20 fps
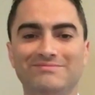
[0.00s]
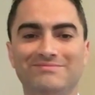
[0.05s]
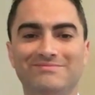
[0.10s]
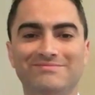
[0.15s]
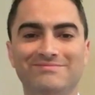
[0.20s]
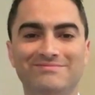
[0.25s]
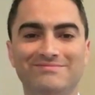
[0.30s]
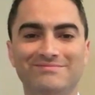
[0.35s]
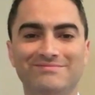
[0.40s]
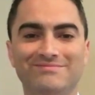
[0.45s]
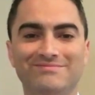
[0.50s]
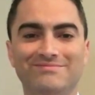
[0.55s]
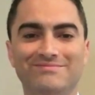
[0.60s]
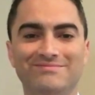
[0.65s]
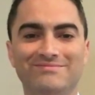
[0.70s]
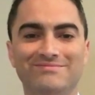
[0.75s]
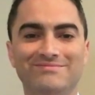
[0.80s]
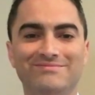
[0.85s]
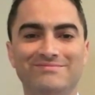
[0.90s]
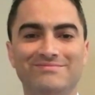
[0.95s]

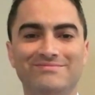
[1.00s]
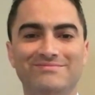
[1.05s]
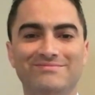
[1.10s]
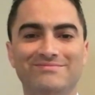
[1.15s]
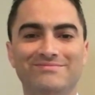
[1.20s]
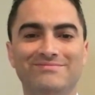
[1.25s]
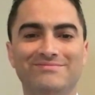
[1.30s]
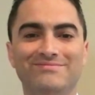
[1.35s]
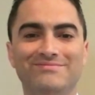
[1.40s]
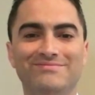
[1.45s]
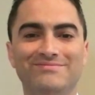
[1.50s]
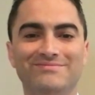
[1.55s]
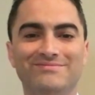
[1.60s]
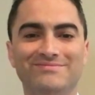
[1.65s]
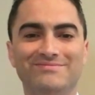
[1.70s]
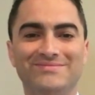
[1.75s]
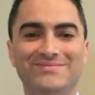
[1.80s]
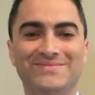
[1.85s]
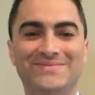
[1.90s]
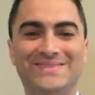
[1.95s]

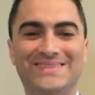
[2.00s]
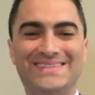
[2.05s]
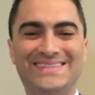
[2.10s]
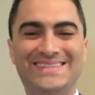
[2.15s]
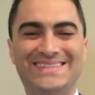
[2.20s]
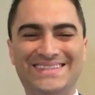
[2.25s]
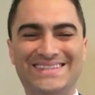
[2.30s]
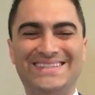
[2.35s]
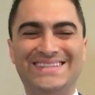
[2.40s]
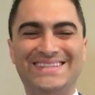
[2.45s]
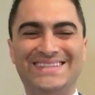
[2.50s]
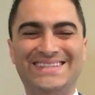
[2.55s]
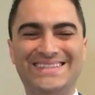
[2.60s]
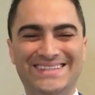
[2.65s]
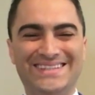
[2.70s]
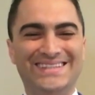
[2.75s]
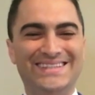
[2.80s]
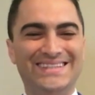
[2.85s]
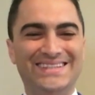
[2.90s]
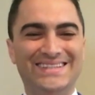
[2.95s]

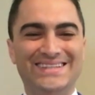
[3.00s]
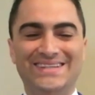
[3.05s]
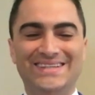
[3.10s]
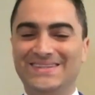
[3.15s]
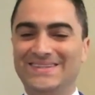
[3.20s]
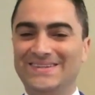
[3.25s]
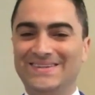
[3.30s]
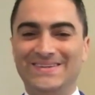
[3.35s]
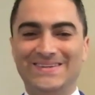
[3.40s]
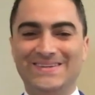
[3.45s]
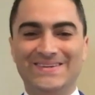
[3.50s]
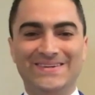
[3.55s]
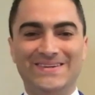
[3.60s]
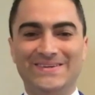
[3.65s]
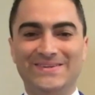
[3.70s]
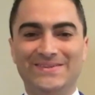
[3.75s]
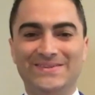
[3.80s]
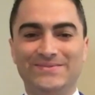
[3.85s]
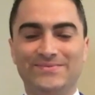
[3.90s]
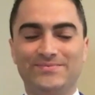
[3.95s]

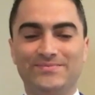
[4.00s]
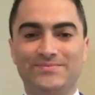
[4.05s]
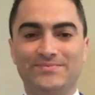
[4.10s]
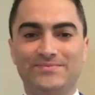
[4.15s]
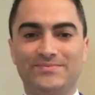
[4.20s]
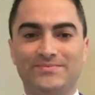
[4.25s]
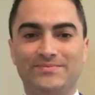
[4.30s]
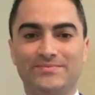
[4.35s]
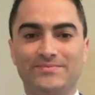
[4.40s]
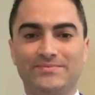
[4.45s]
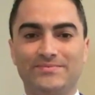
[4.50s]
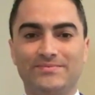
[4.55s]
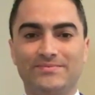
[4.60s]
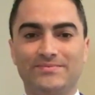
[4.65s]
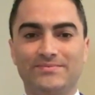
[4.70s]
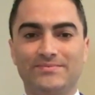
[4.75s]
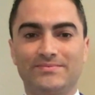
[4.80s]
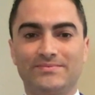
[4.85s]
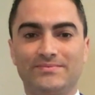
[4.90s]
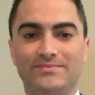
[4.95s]

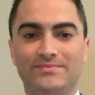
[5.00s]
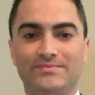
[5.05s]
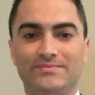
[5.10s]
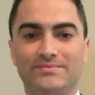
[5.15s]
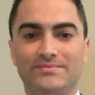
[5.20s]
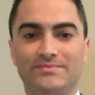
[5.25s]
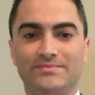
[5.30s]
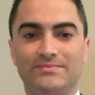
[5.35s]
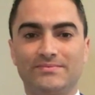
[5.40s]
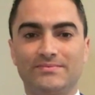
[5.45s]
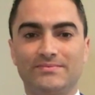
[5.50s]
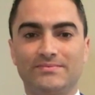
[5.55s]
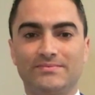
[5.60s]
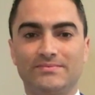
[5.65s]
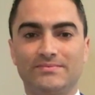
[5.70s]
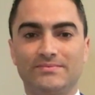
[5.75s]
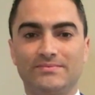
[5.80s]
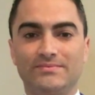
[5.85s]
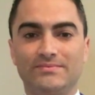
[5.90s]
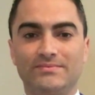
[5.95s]

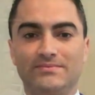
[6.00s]
This person isn't speaking.